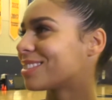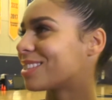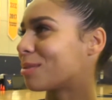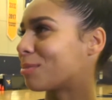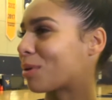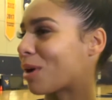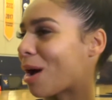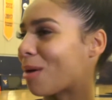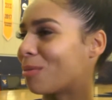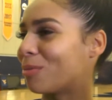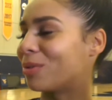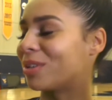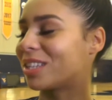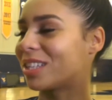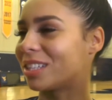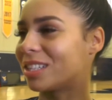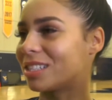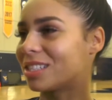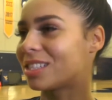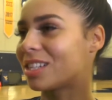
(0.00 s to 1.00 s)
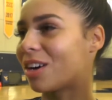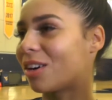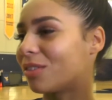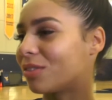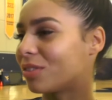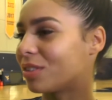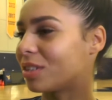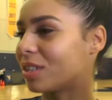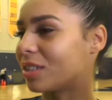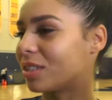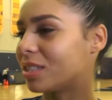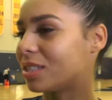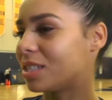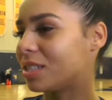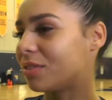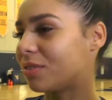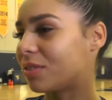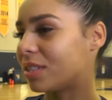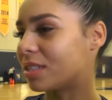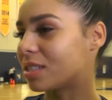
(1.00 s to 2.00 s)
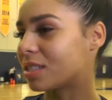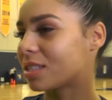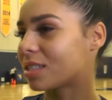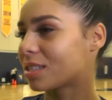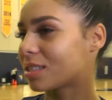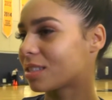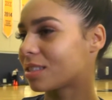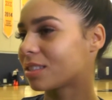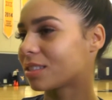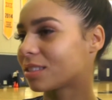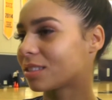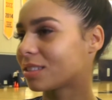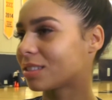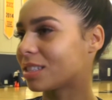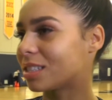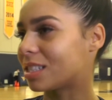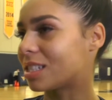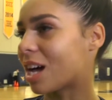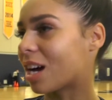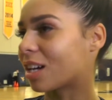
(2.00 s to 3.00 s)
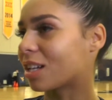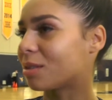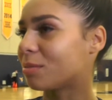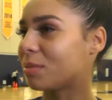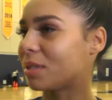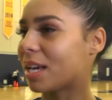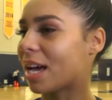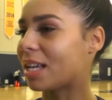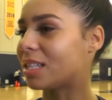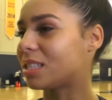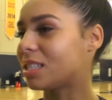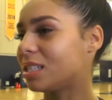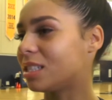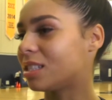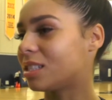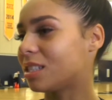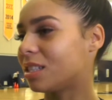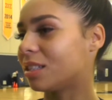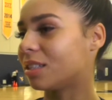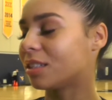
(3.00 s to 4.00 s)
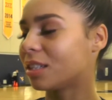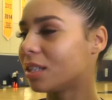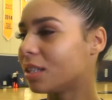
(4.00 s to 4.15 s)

a problem within itself. You know, the defense it's not going to be as easy.